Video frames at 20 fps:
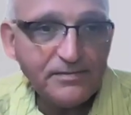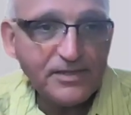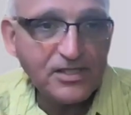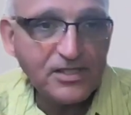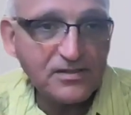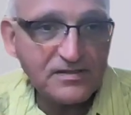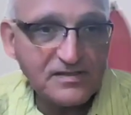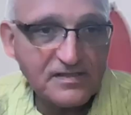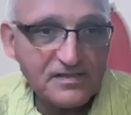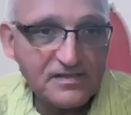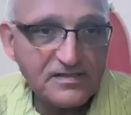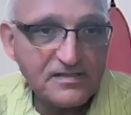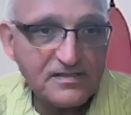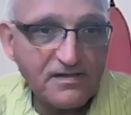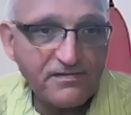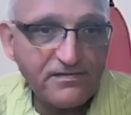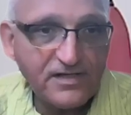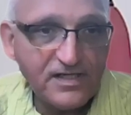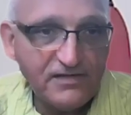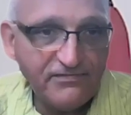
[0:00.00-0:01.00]
Because there is a
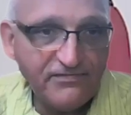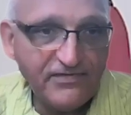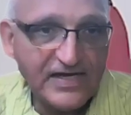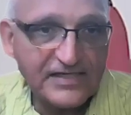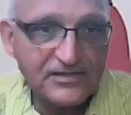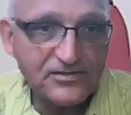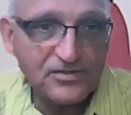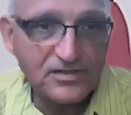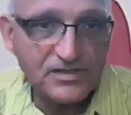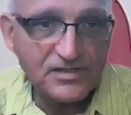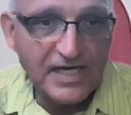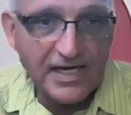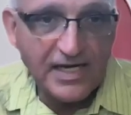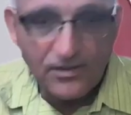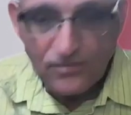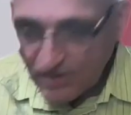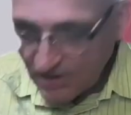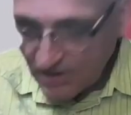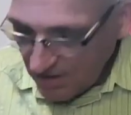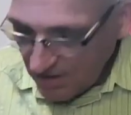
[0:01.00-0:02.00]
3 factored out.